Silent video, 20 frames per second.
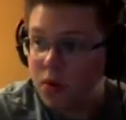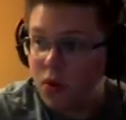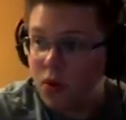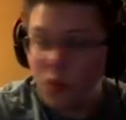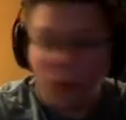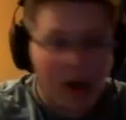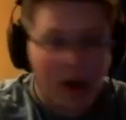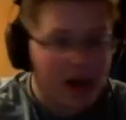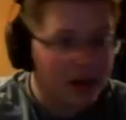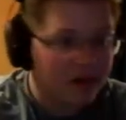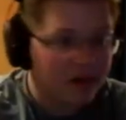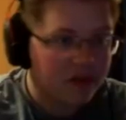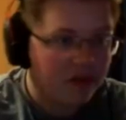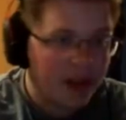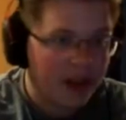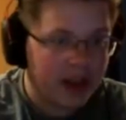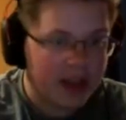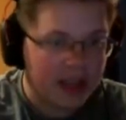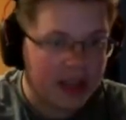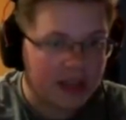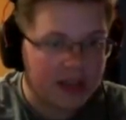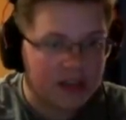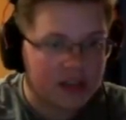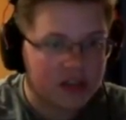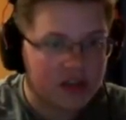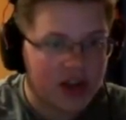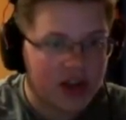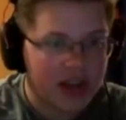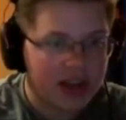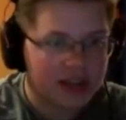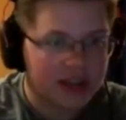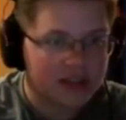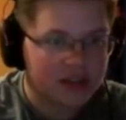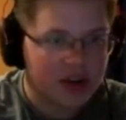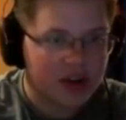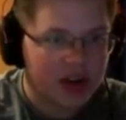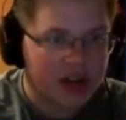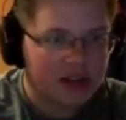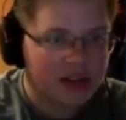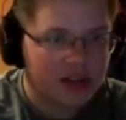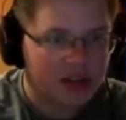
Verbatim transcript: while fighting these dragons, right?